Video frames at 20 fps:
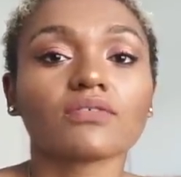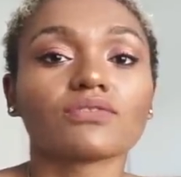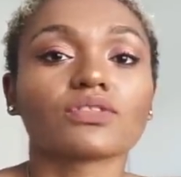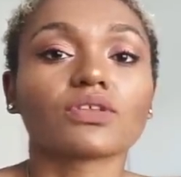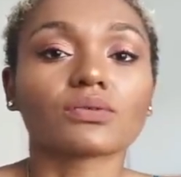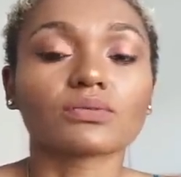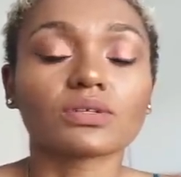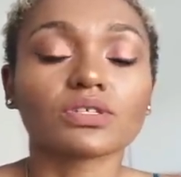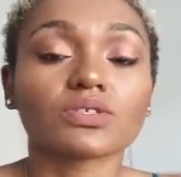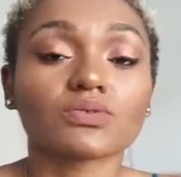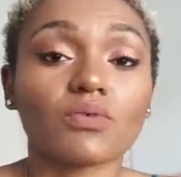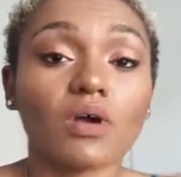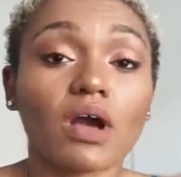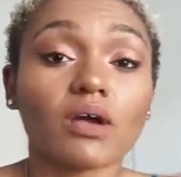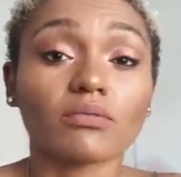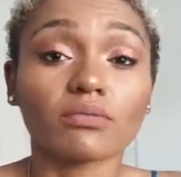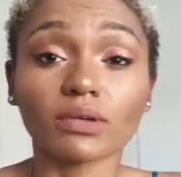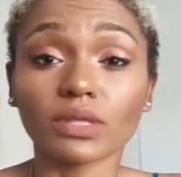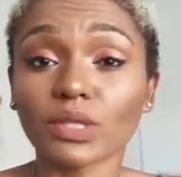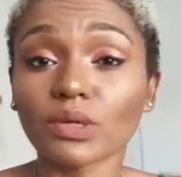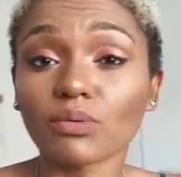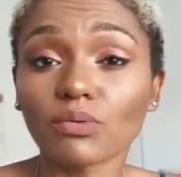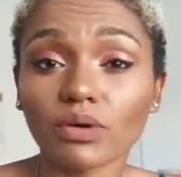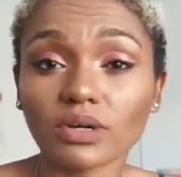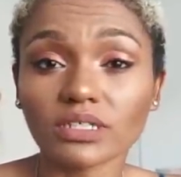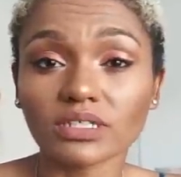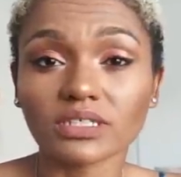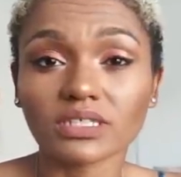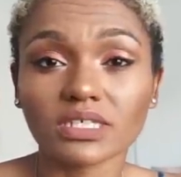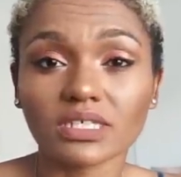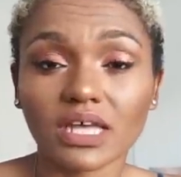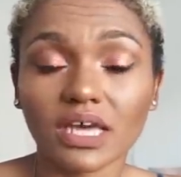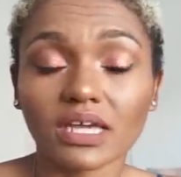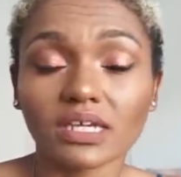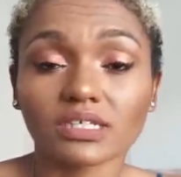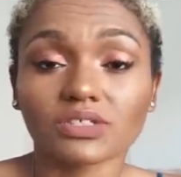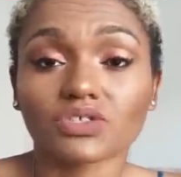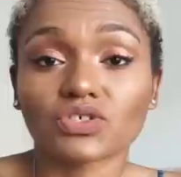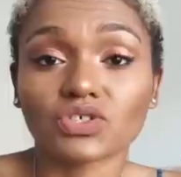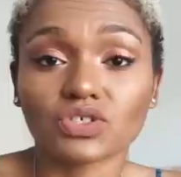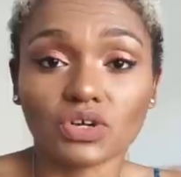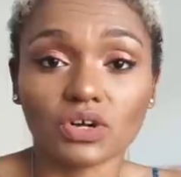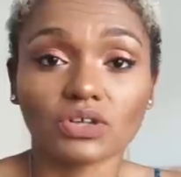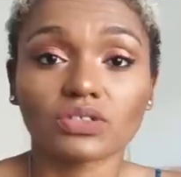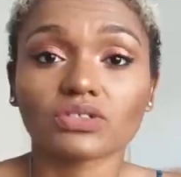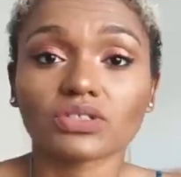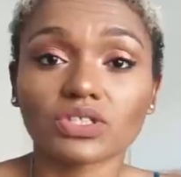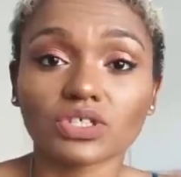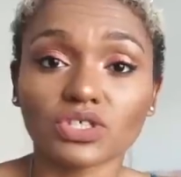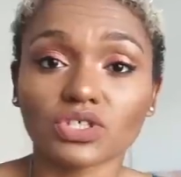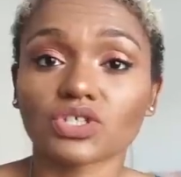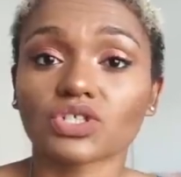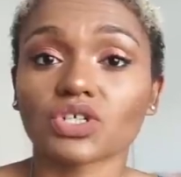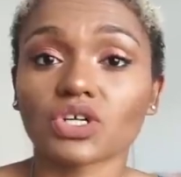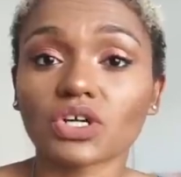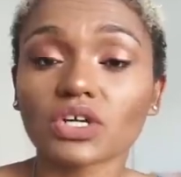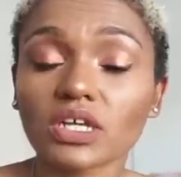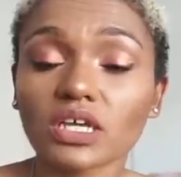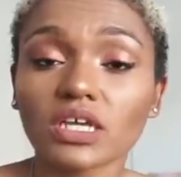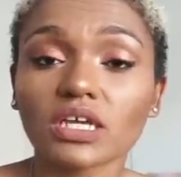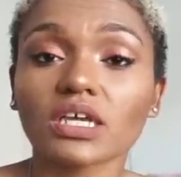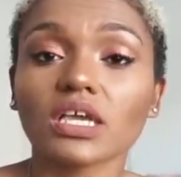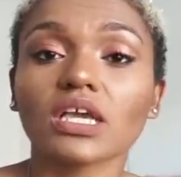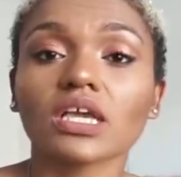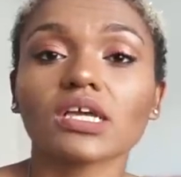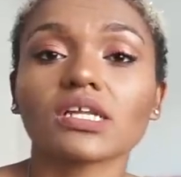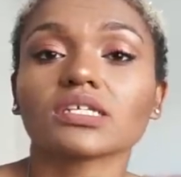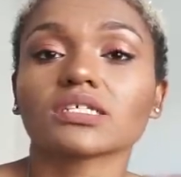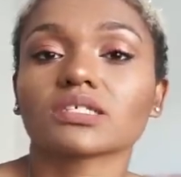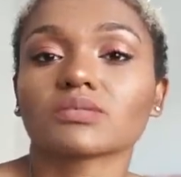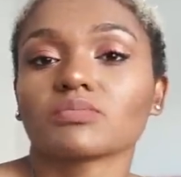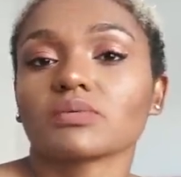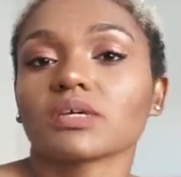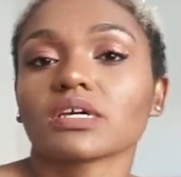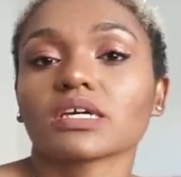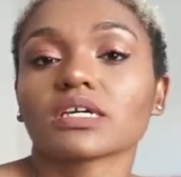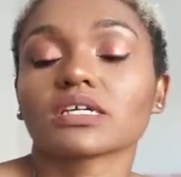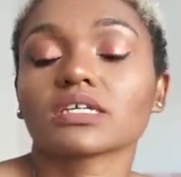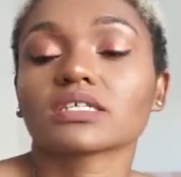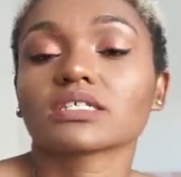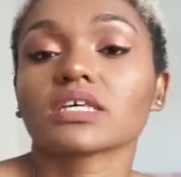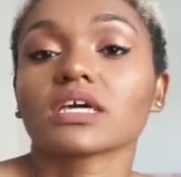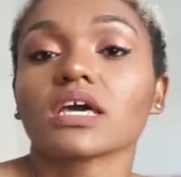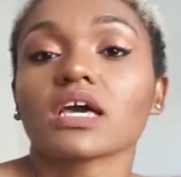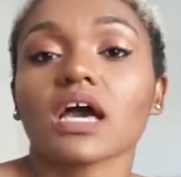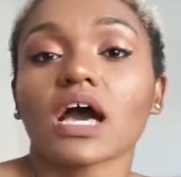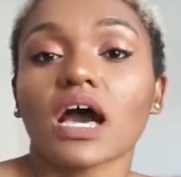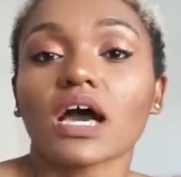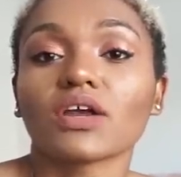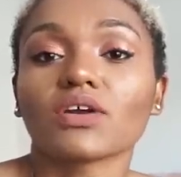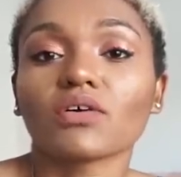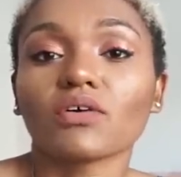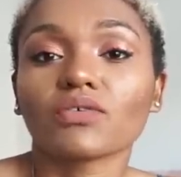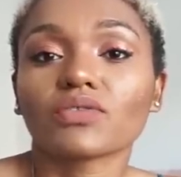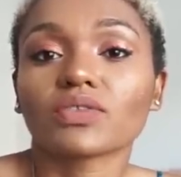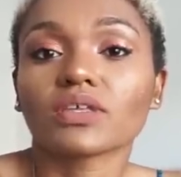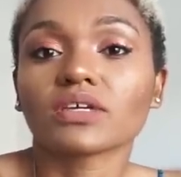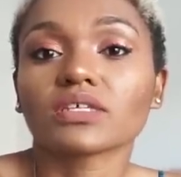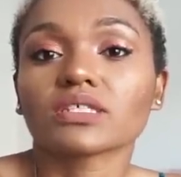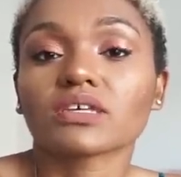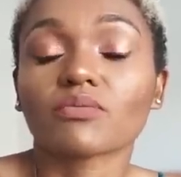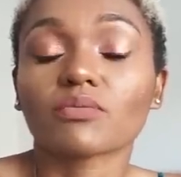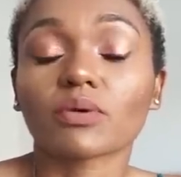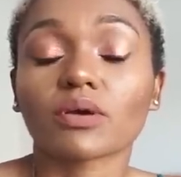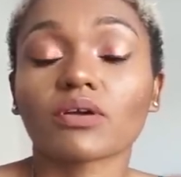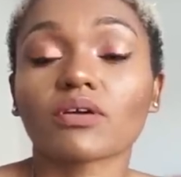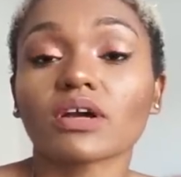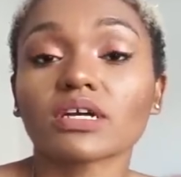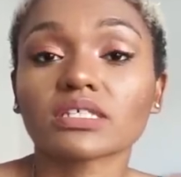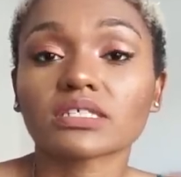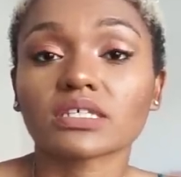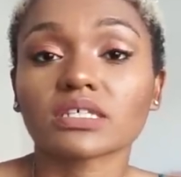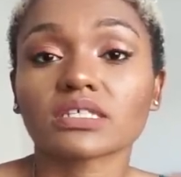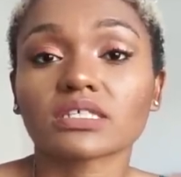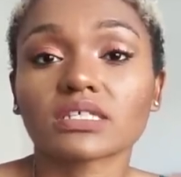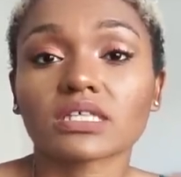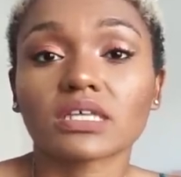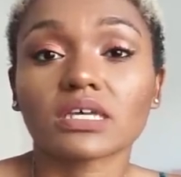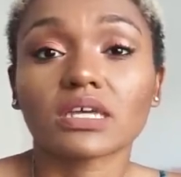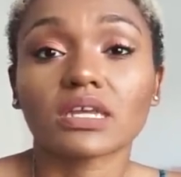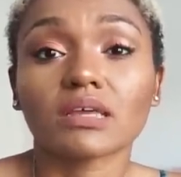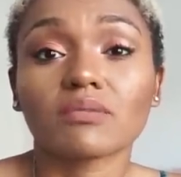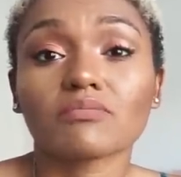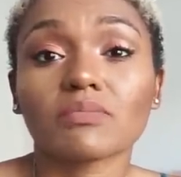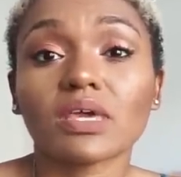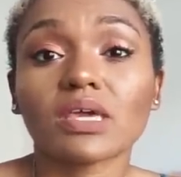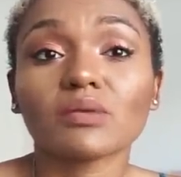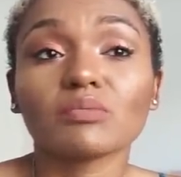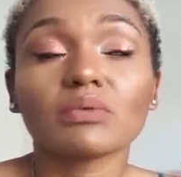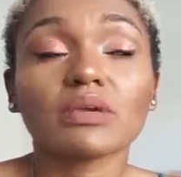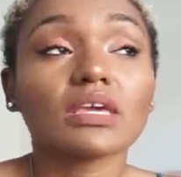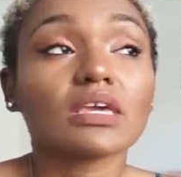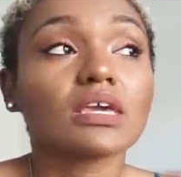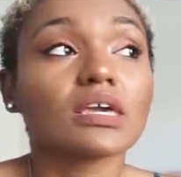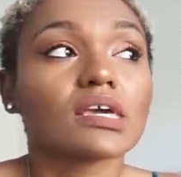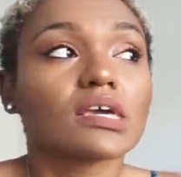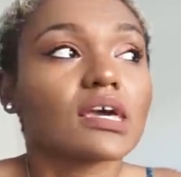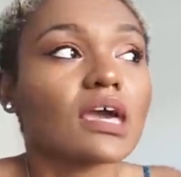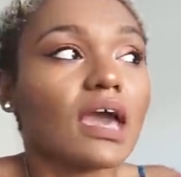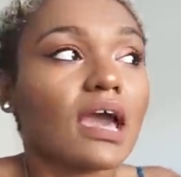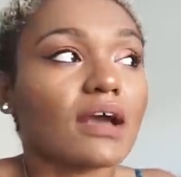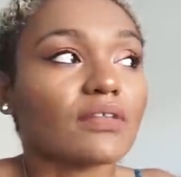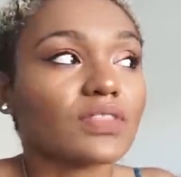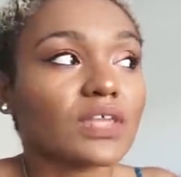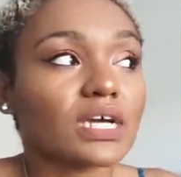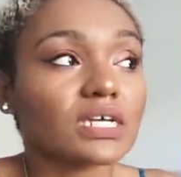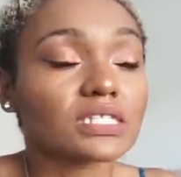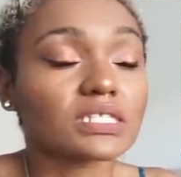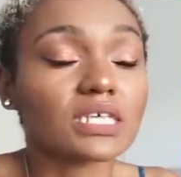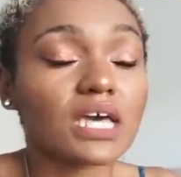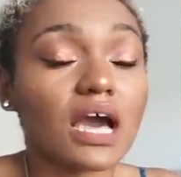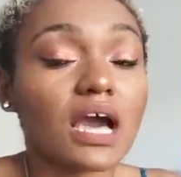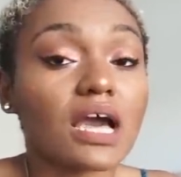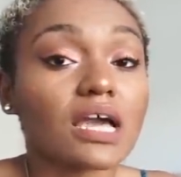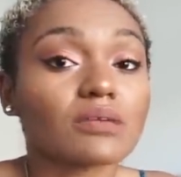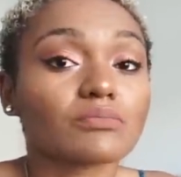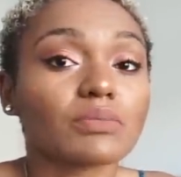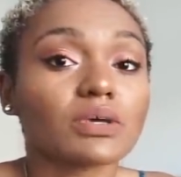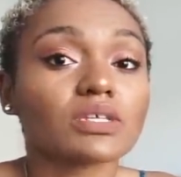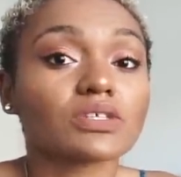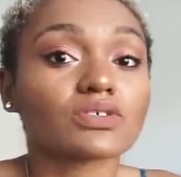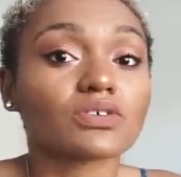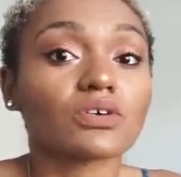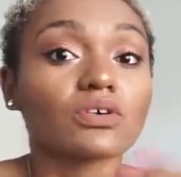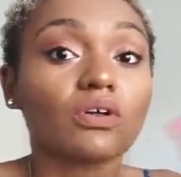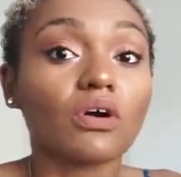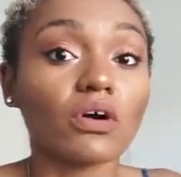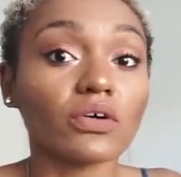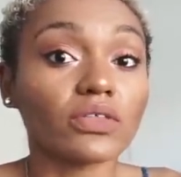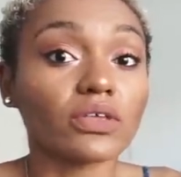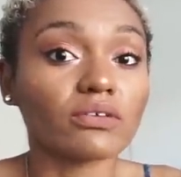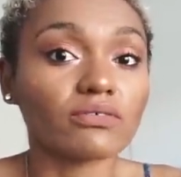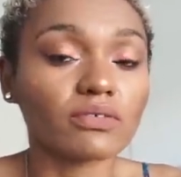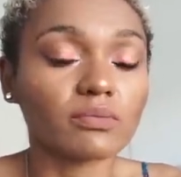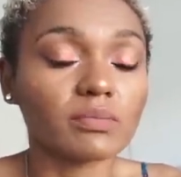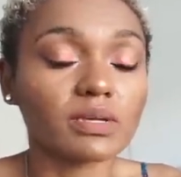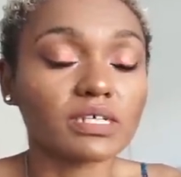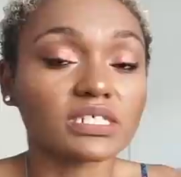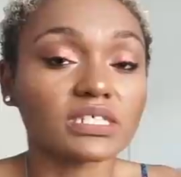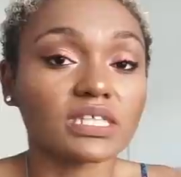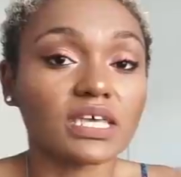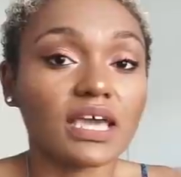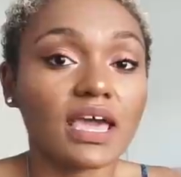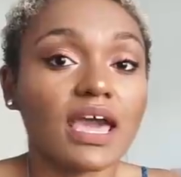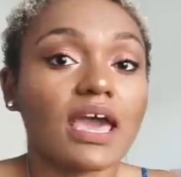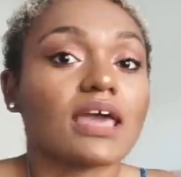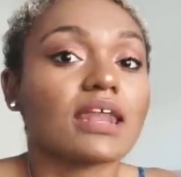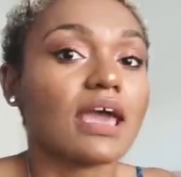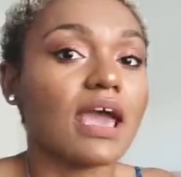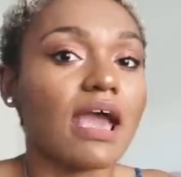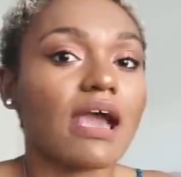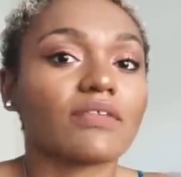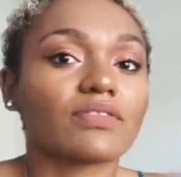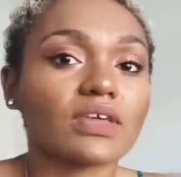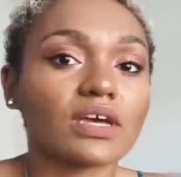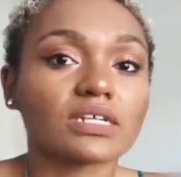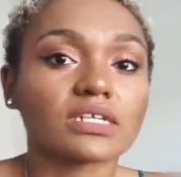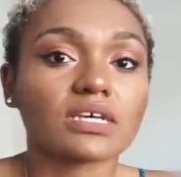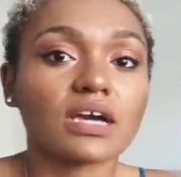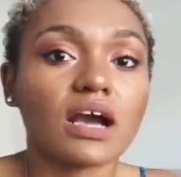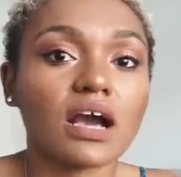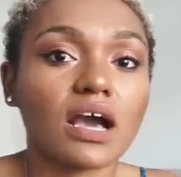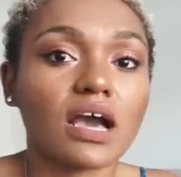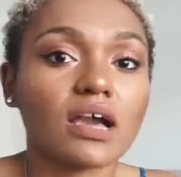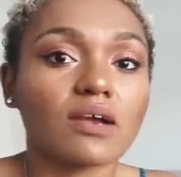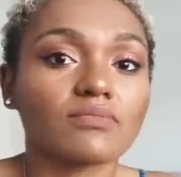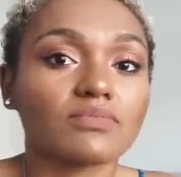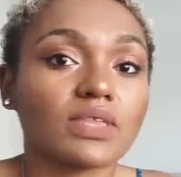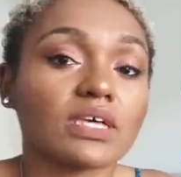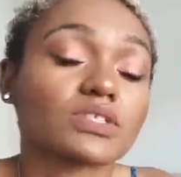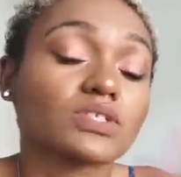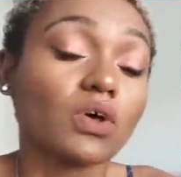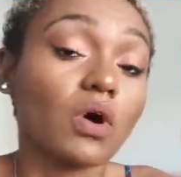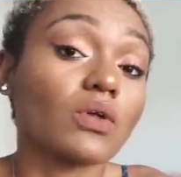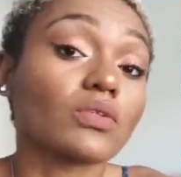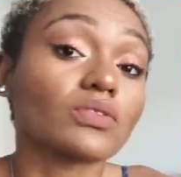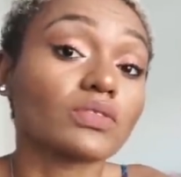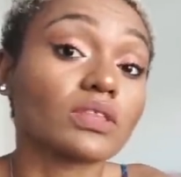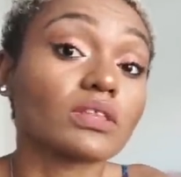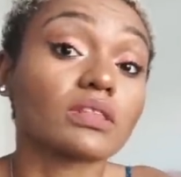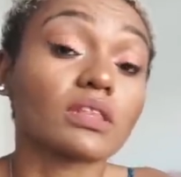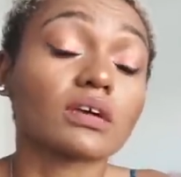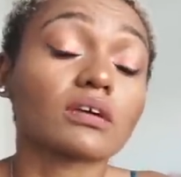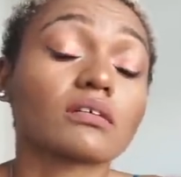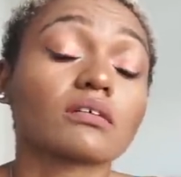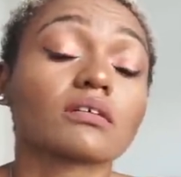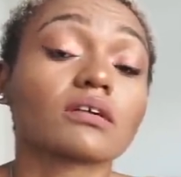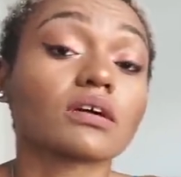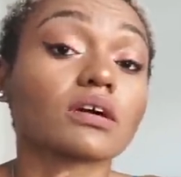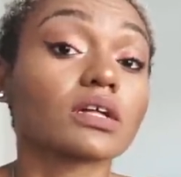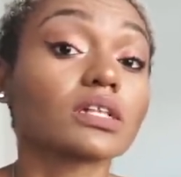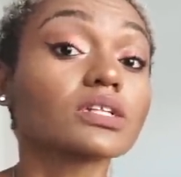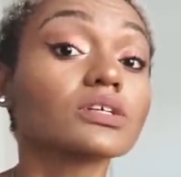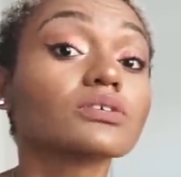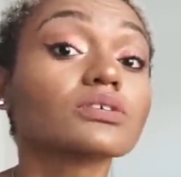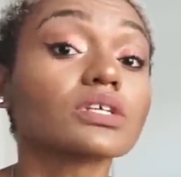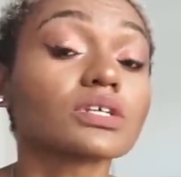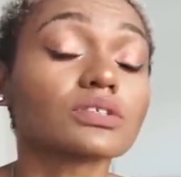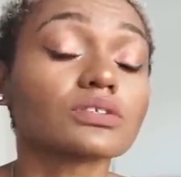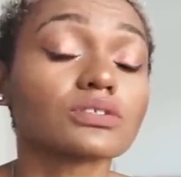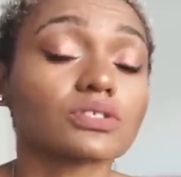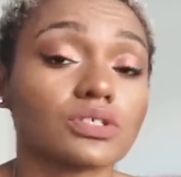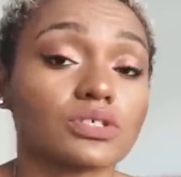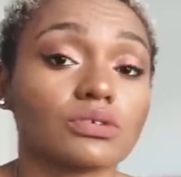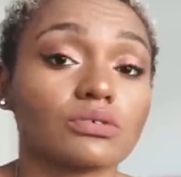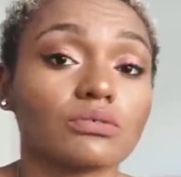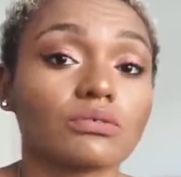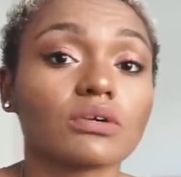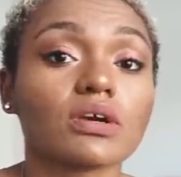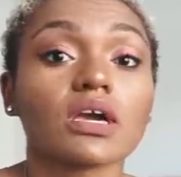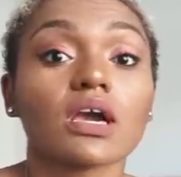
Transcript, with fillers: the reason why I really wanted to like start this journey again is because I know things have progressed since then and maybe at that time based on all the information they had at that time that's the only thing they could conclude it to